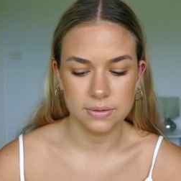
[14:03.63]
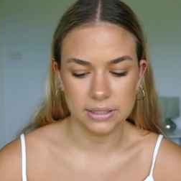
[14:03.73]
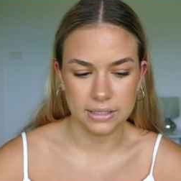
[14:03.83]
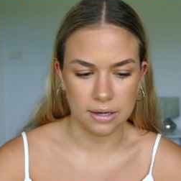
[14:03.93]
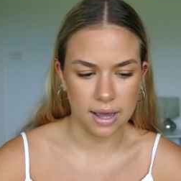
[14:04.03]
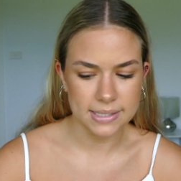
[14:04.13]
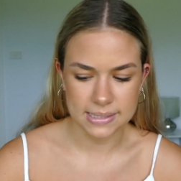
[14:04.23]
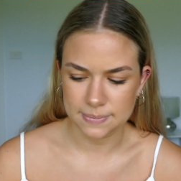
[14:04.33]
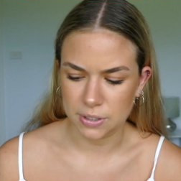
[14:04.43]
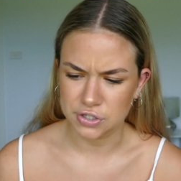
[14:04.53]
really nice,
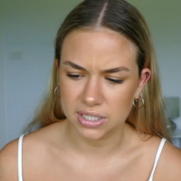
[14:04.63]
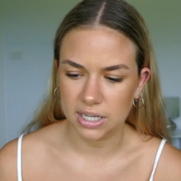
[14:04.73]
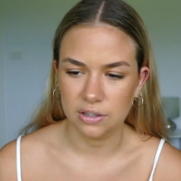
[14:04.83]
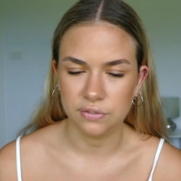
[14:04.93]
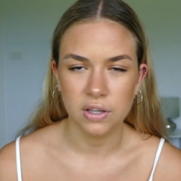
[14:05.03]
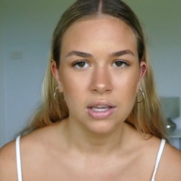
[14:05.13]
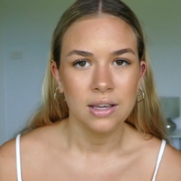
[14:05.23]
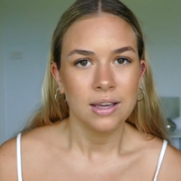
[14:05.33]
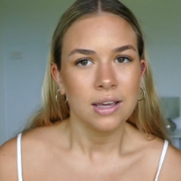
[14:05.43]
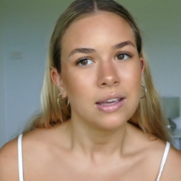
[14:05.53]
especially if
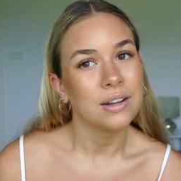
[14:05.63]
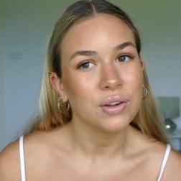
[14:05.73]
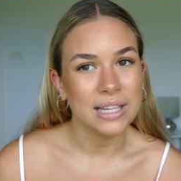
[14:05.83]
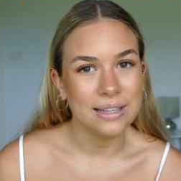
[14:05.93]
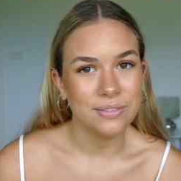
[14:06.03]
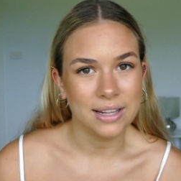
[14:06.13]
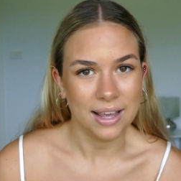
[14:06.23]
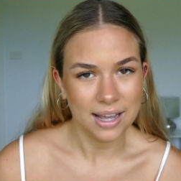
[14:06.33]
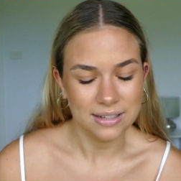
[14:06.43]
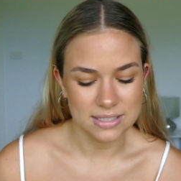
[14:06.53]
you're not leaving the
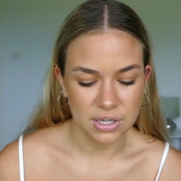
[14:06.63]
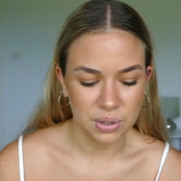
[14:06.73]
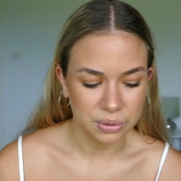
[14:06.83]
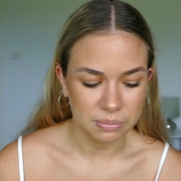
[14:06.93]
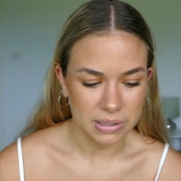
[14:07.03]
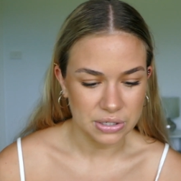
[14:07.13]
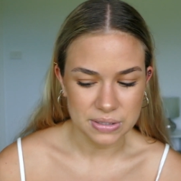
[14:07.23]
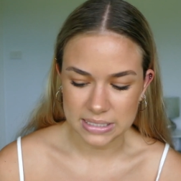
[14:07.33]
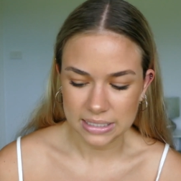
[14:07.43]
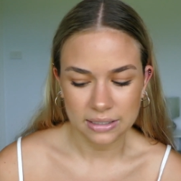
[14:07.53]
house and you don't want to be
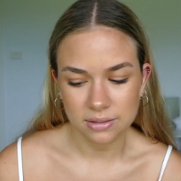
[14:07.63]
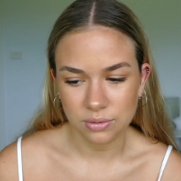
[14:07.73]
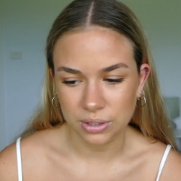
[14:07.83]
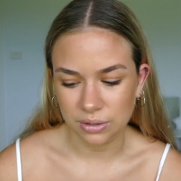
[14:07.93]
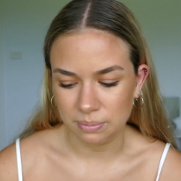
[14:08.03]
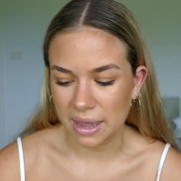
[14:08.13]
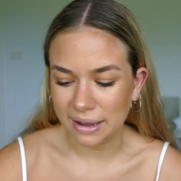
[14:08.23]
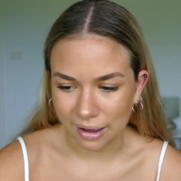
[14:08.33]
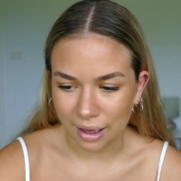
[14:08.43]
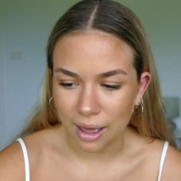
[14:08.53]
using all your
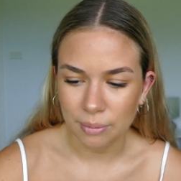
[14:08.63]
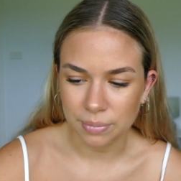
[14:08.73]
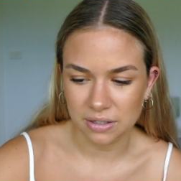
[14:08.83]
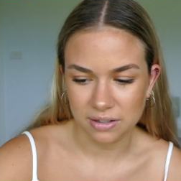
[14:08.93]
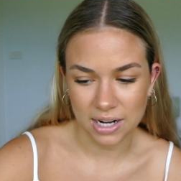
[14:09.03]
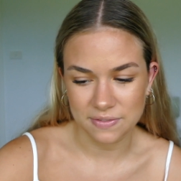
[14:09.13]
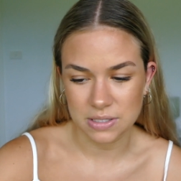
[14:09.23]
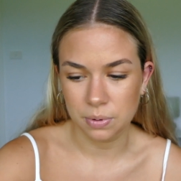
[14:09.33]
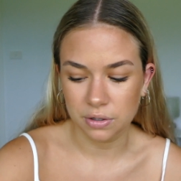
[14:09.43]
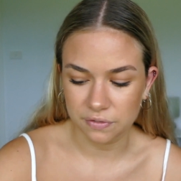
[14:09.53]
makeup. You don't have to
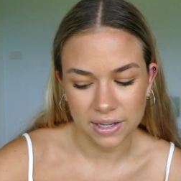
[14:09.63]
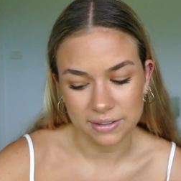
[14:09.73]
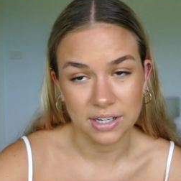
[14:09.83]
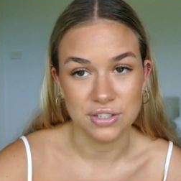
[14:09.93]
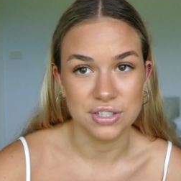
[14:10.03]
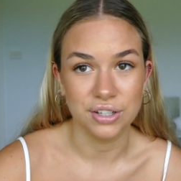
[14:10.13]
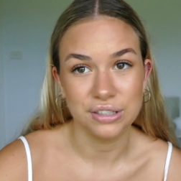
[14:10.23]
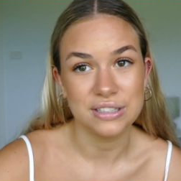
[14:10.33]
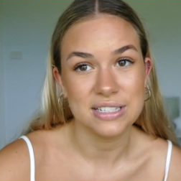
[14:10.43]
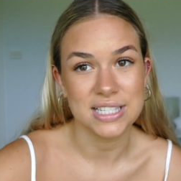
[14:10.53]
put foundation on
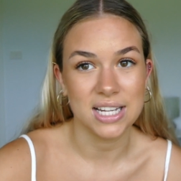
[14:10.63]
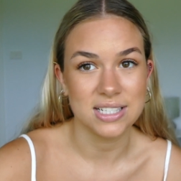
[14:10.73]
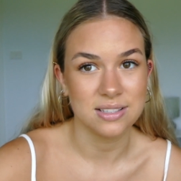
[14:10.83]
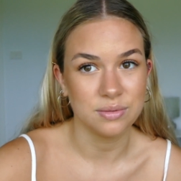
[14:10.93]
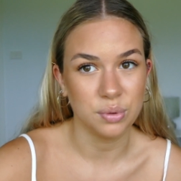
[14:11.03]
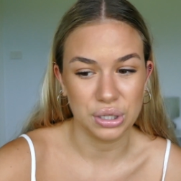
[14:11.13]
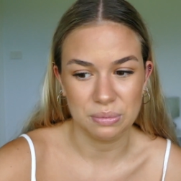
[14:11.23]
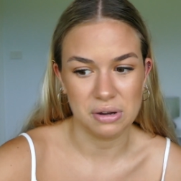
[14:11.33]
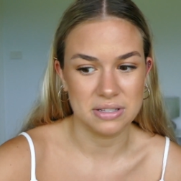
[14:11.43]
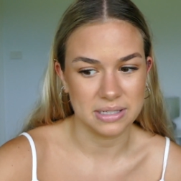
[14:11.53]
because that's one of the
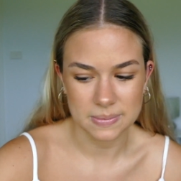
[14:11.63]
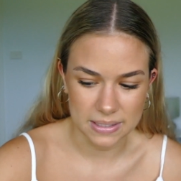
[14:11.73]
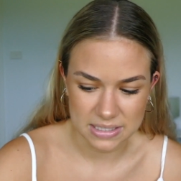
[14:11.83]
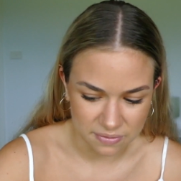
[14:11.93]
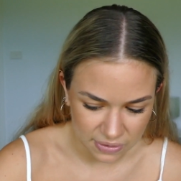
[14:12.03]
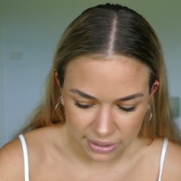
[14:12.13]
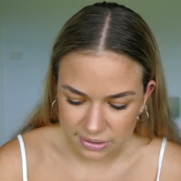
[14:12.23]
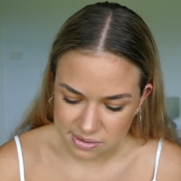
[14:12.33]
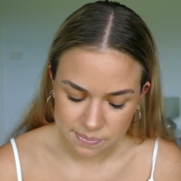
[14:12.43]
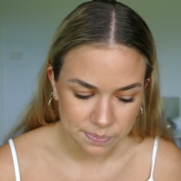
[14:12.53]
most expensive
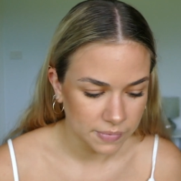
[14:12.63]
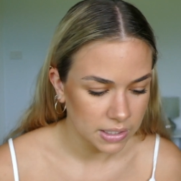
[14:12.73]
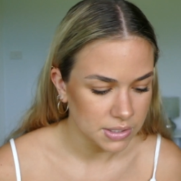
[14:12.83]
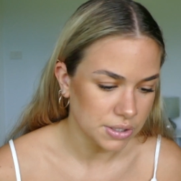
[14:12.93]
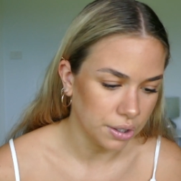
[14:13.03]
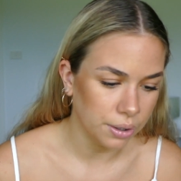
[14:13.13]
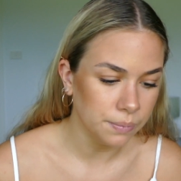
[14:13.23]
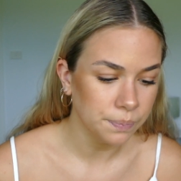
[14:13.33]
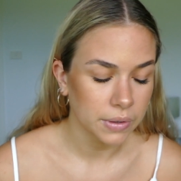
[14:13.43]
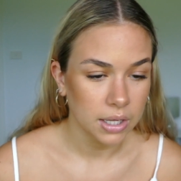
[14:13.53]
things.
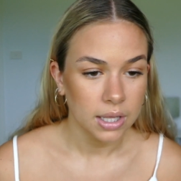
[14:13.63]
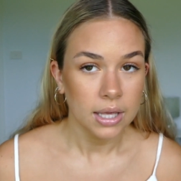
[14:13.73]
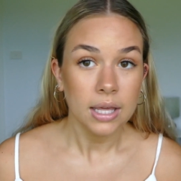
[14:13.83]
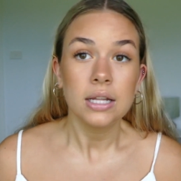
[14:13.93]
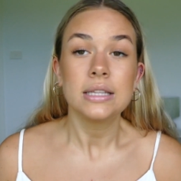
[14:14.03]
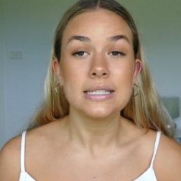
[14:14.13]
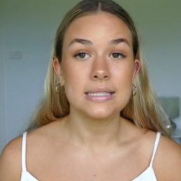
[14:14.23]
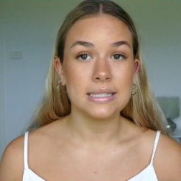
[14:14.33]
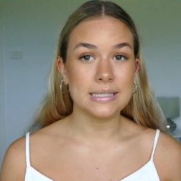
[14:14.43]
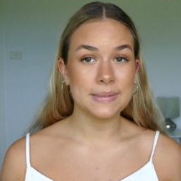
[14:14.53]
So
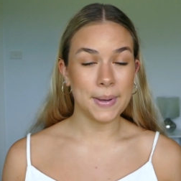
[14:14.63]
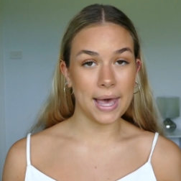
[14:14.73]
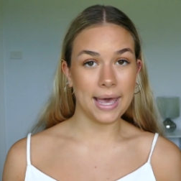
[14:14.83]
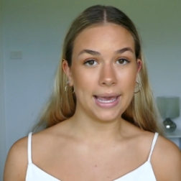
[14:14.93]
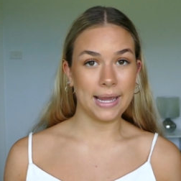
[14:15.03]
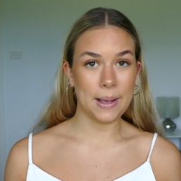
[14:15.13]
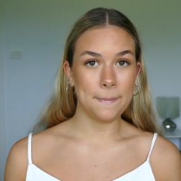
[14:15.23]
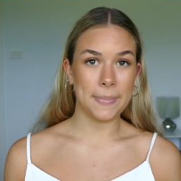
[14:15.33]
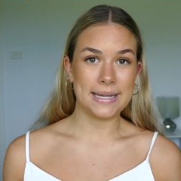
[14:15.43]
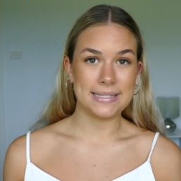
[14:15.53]
this is my
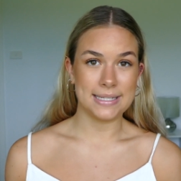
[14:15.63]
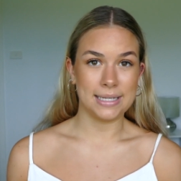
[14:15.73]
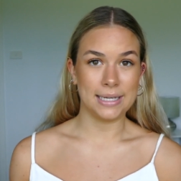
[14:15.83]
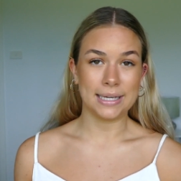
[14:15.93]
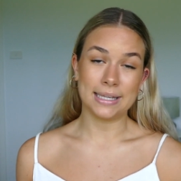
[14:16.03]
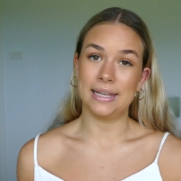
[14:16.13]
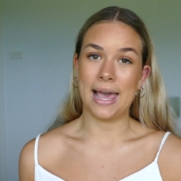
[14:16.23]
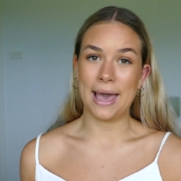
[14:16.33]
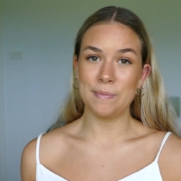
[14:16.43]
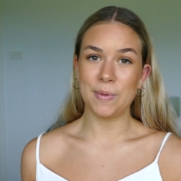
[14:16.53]
basic
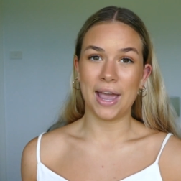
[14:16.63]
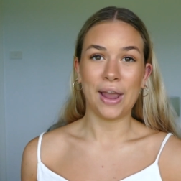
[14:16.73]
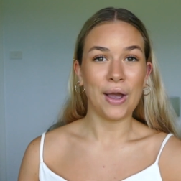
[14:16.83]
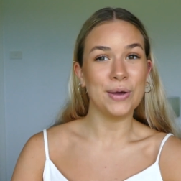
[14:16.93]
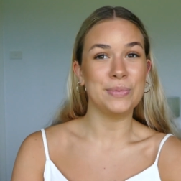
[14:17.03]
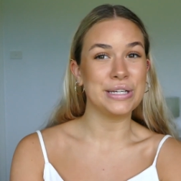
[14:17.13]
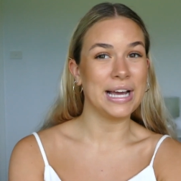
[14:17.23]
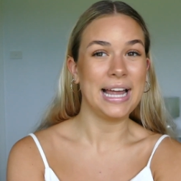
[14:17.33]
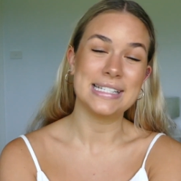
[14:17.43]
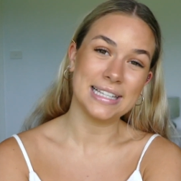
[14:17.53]
glam. I hope you
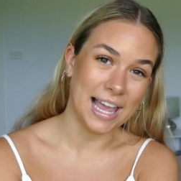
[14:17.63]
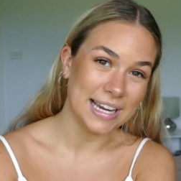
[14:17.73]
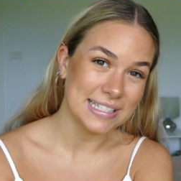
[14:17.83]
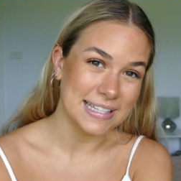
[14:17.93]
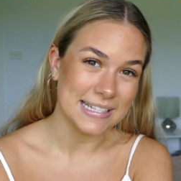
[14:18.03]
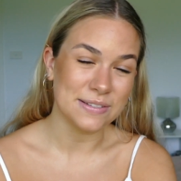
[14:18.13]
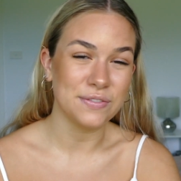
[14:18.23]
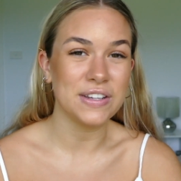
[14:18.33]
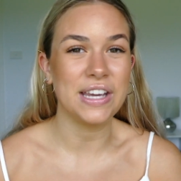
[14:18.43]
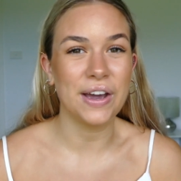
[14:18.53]
guys liked this
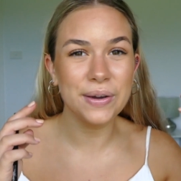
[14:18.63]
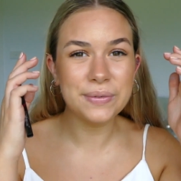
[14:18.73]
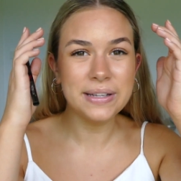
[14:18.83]
video.